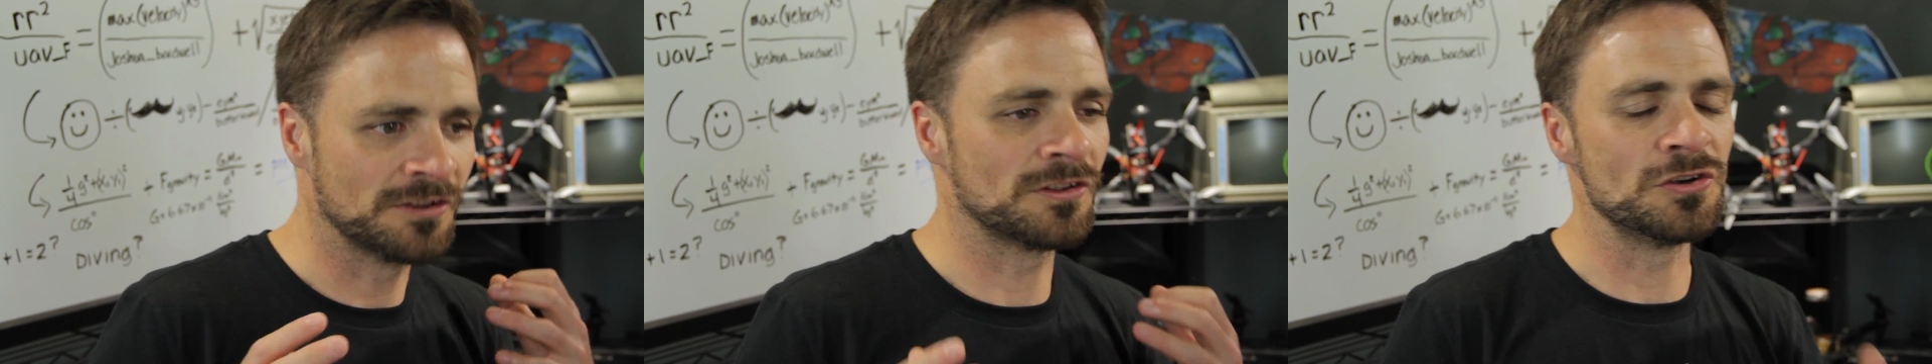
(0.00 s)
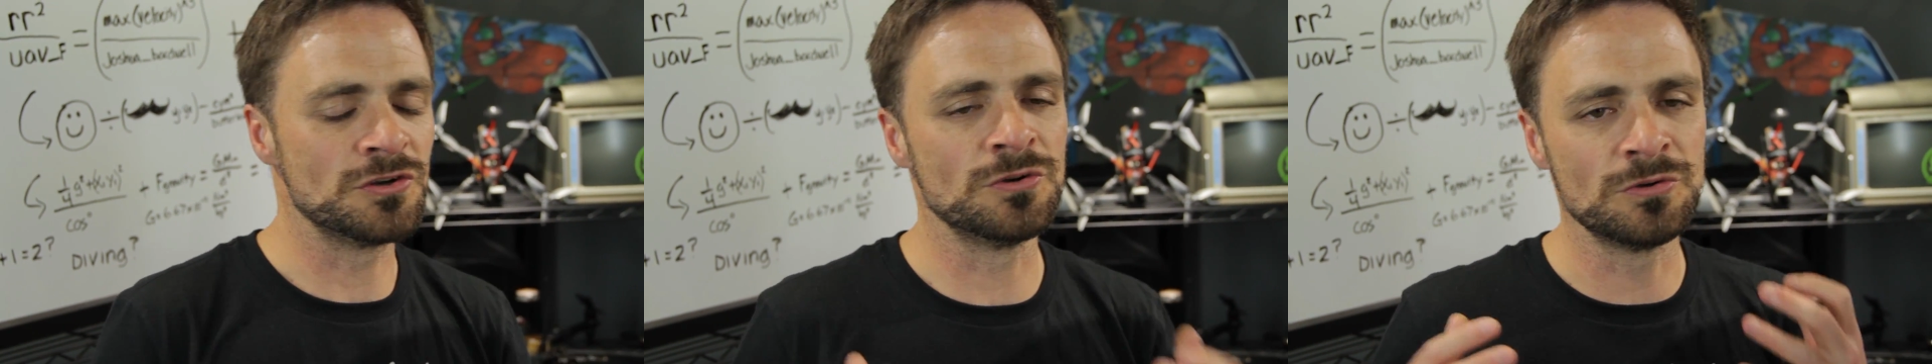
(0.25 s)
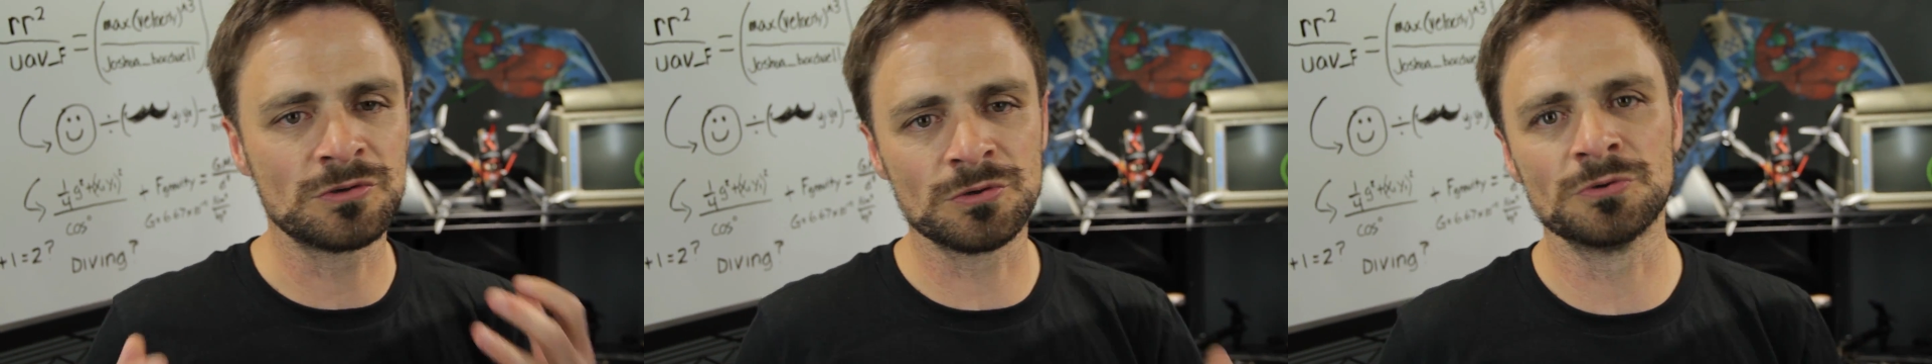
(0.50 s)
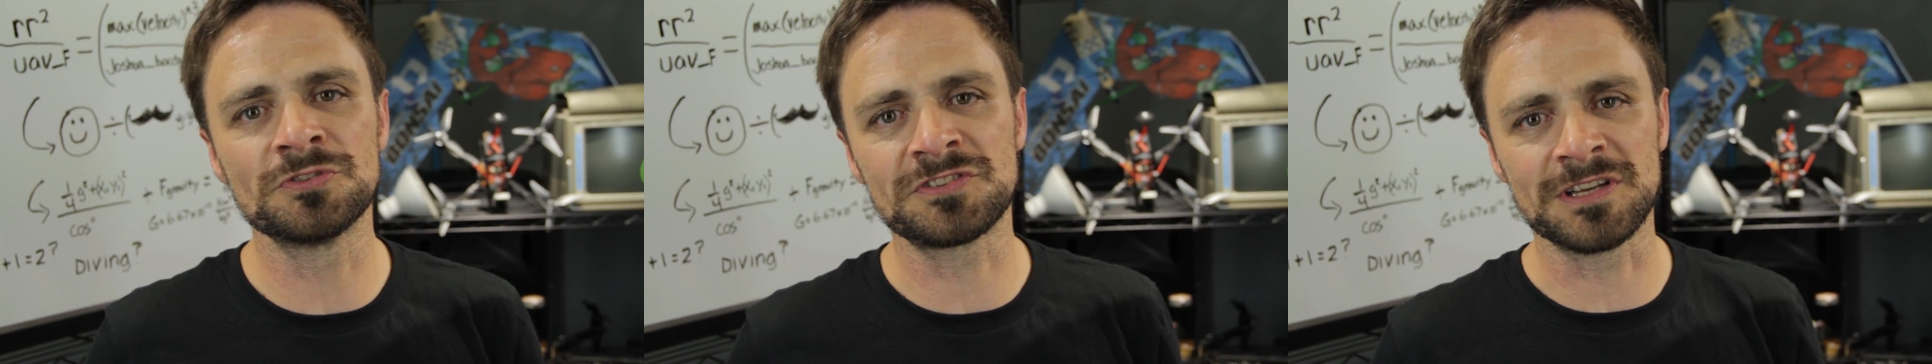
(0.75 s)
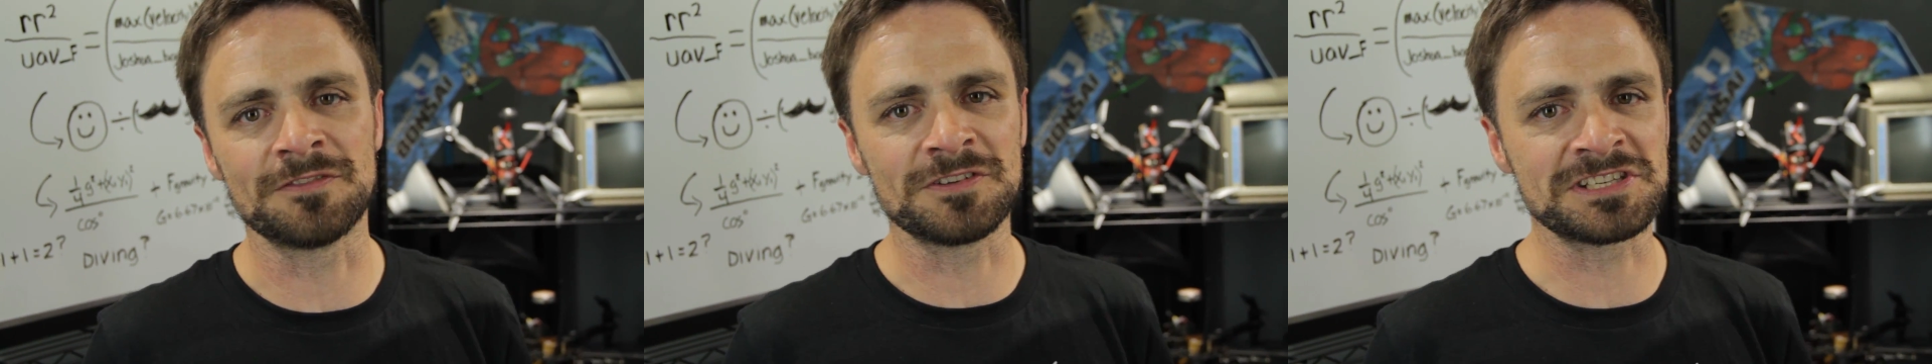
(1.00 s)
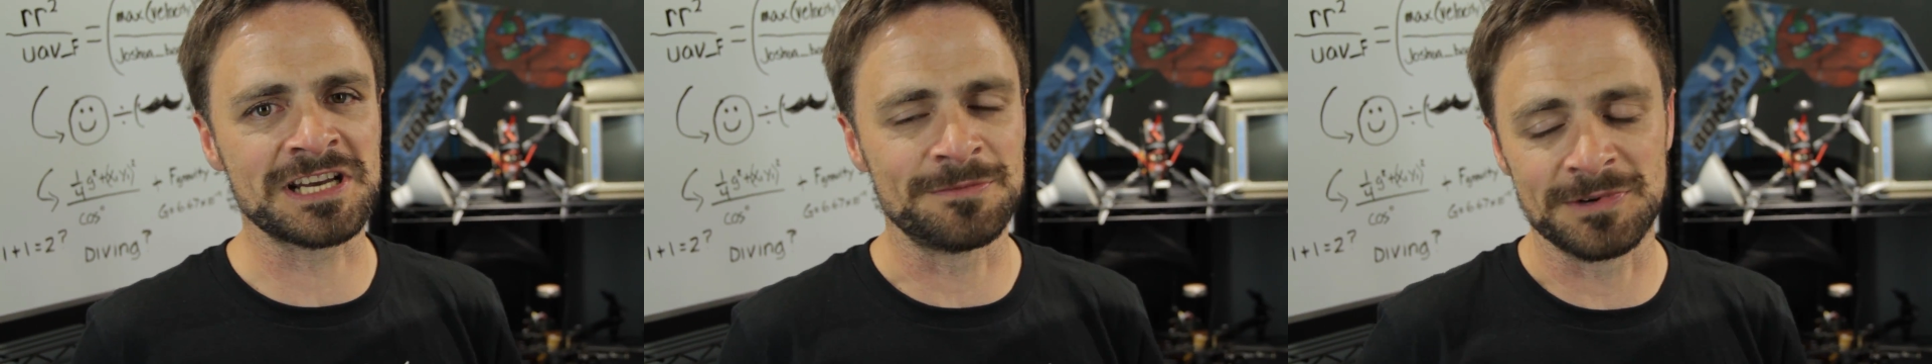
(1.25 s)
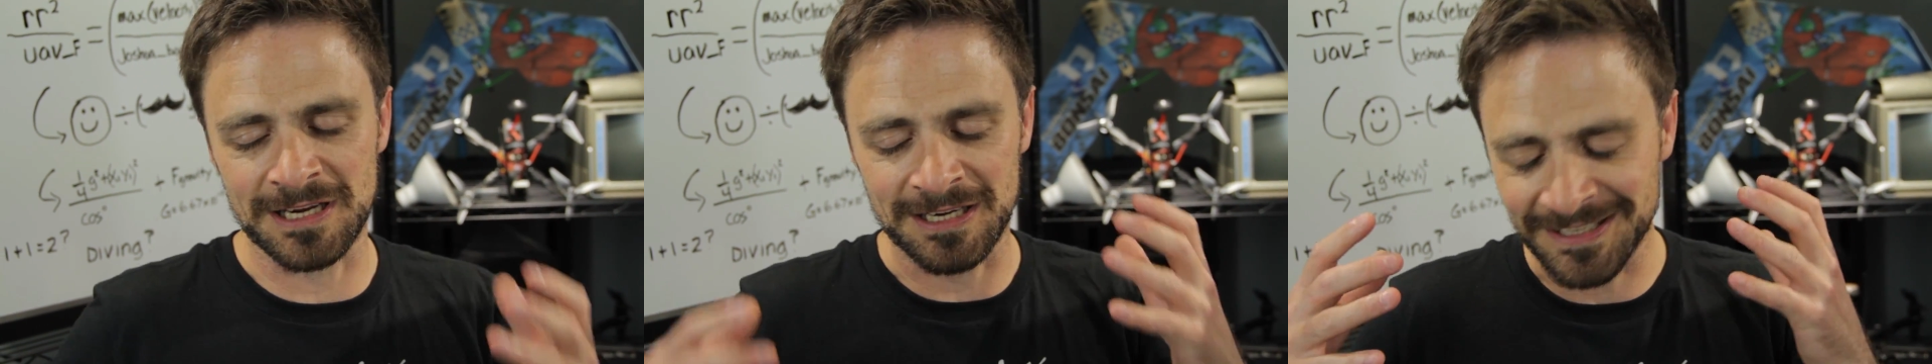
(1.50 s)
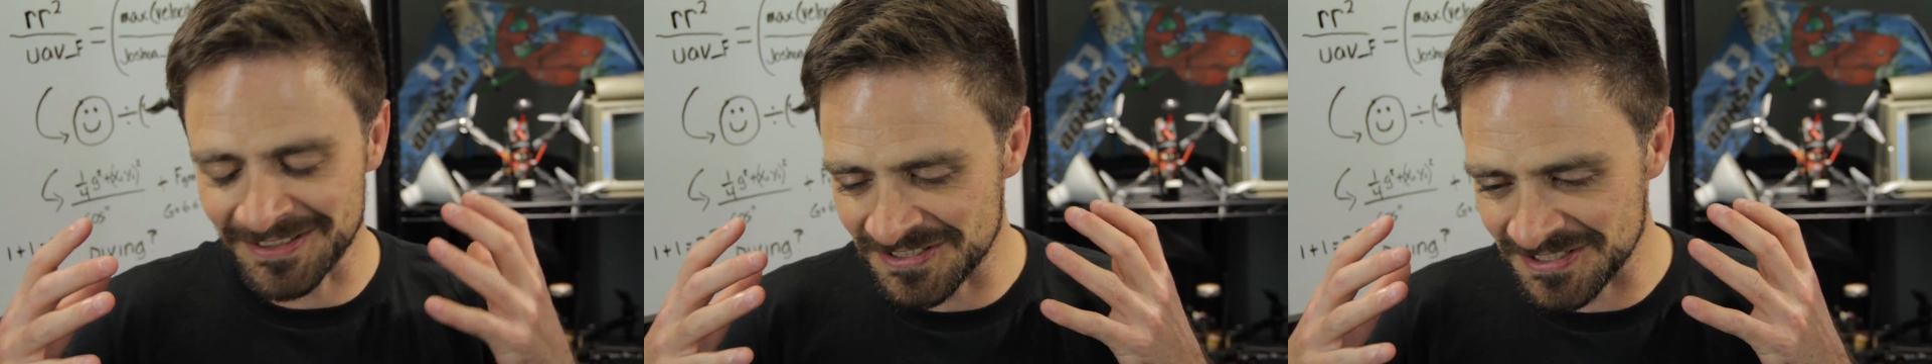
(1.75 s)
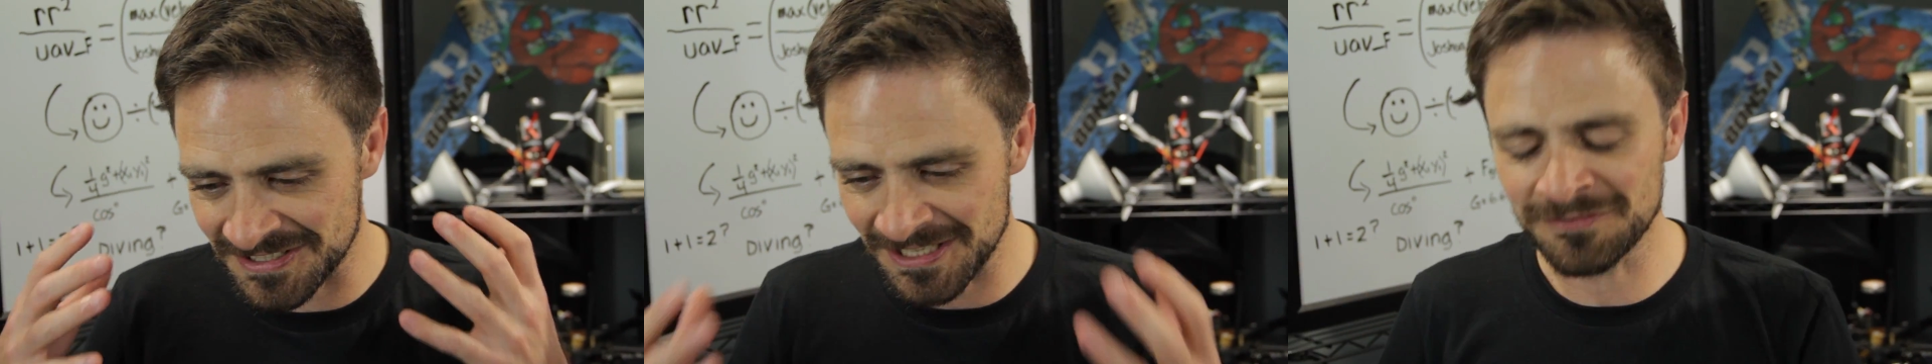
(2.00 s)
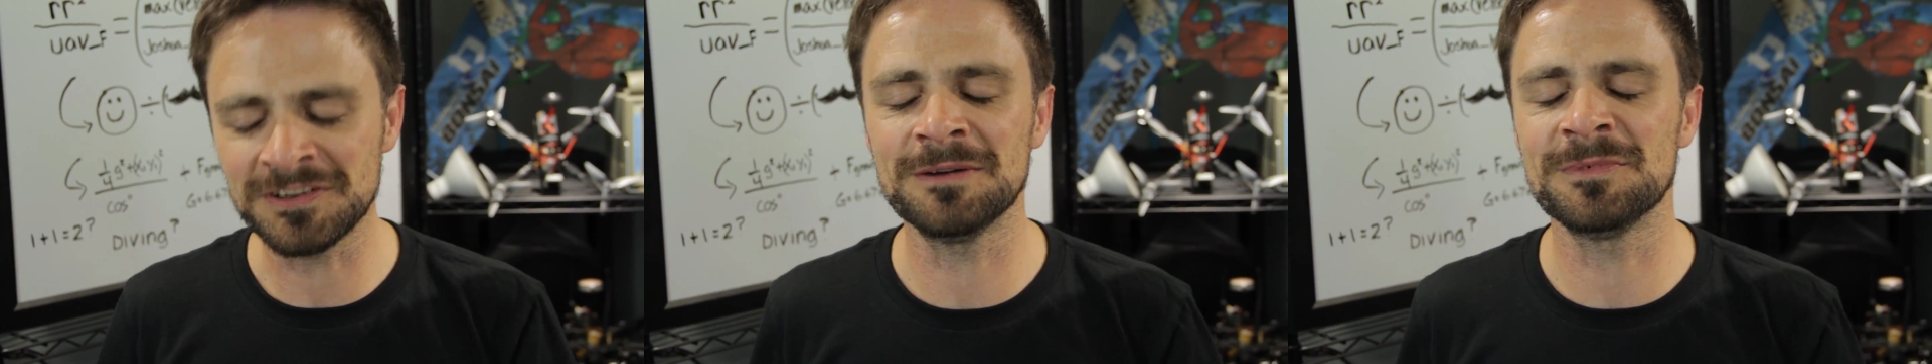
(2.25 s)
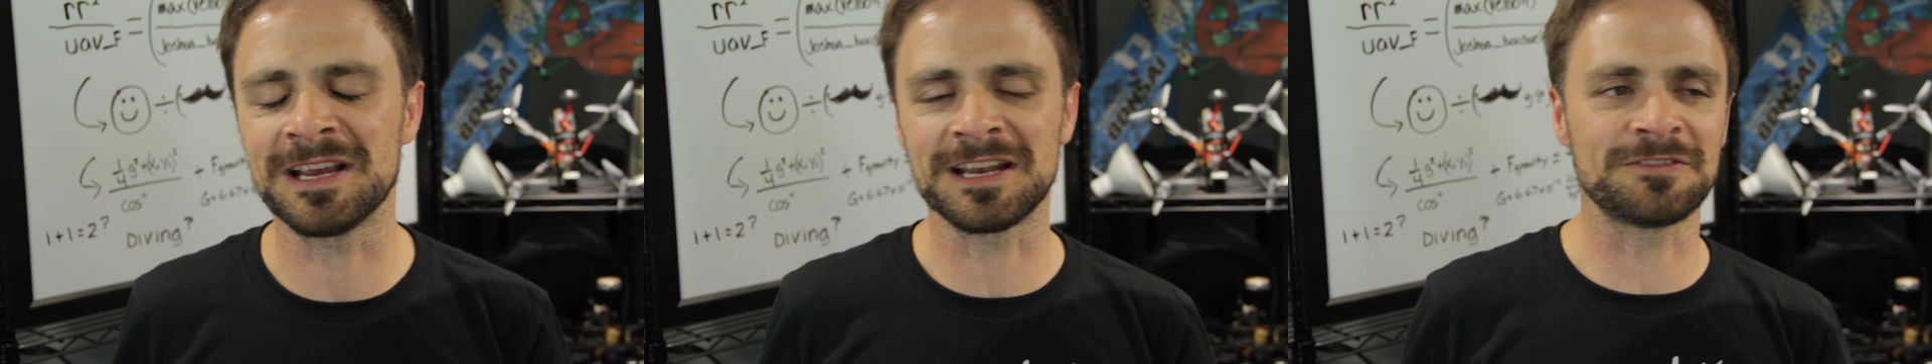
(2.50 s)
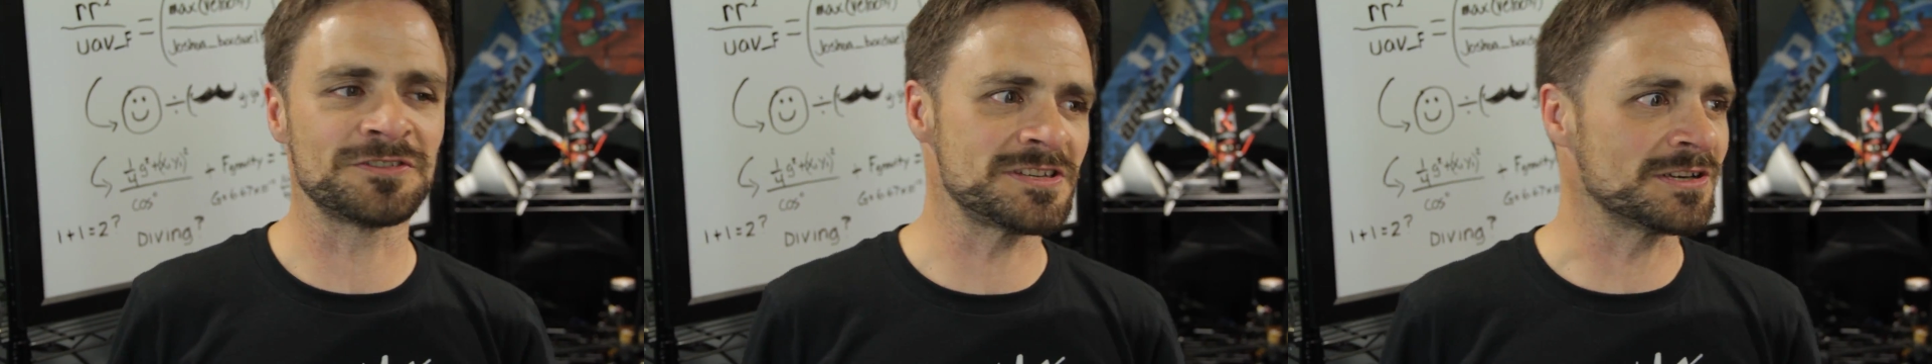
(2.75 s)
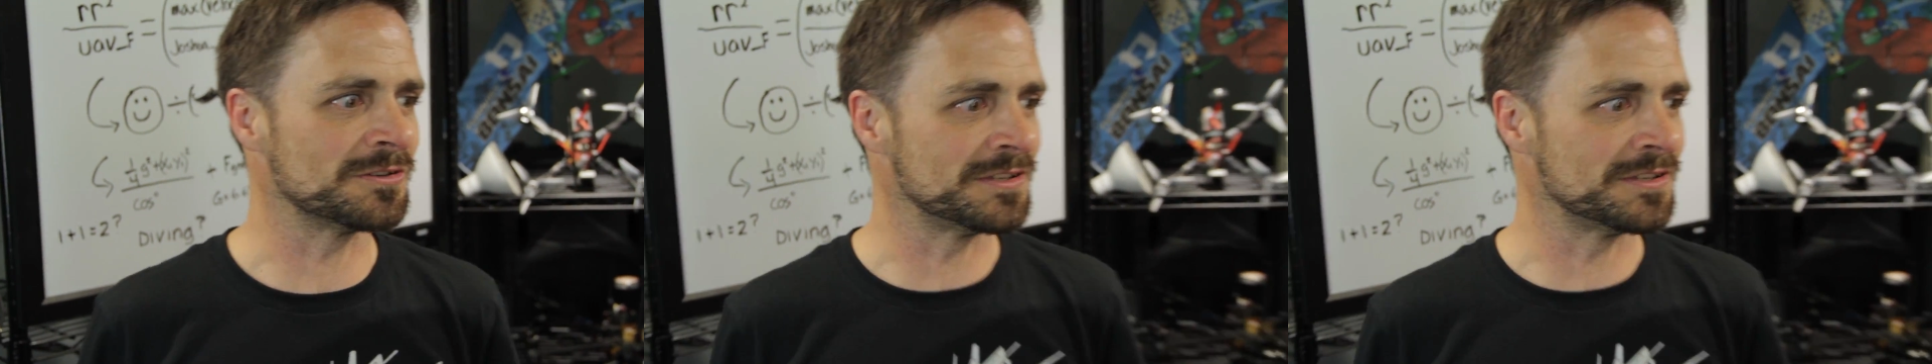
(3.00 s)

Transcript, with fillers: the new cool stuff that's coming out, because there's stuff coming out every single